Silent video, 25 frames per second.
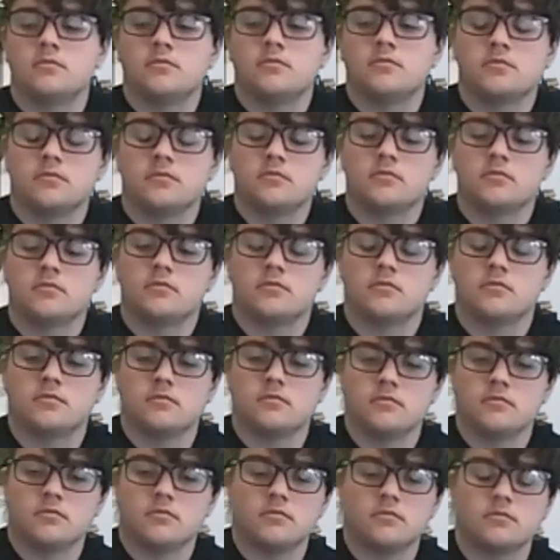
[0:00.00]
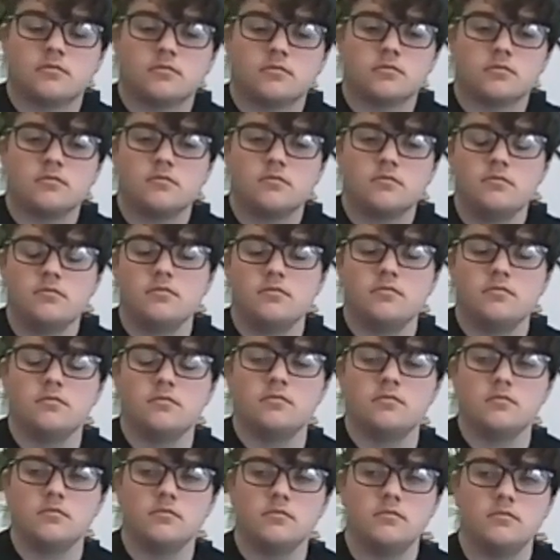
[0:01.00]

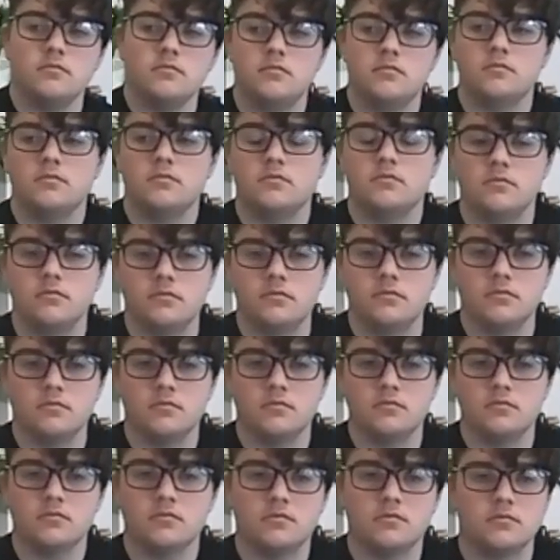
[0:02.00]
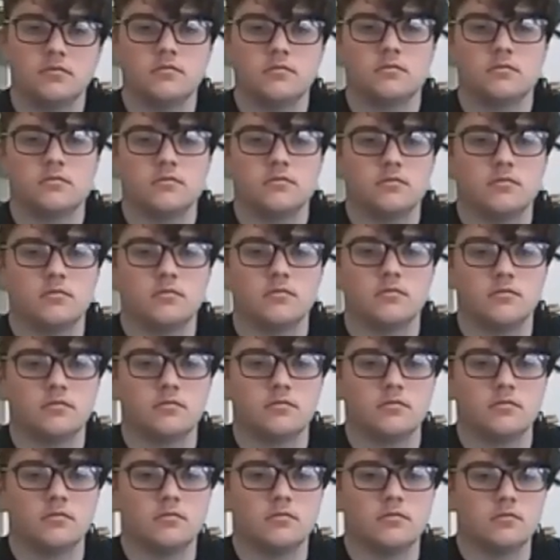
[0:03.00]

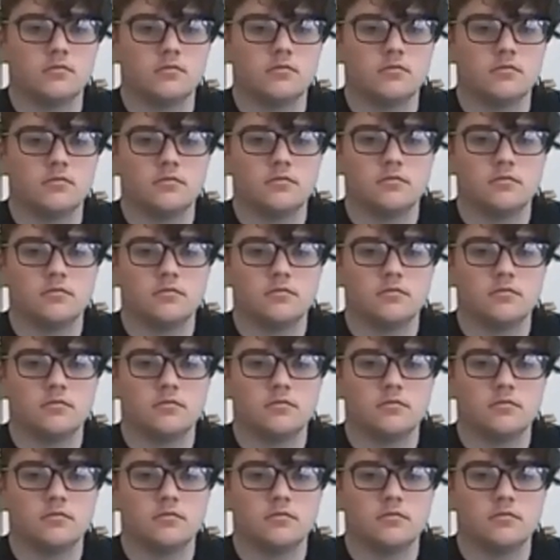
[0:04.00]
No words are spoken by the person on screen.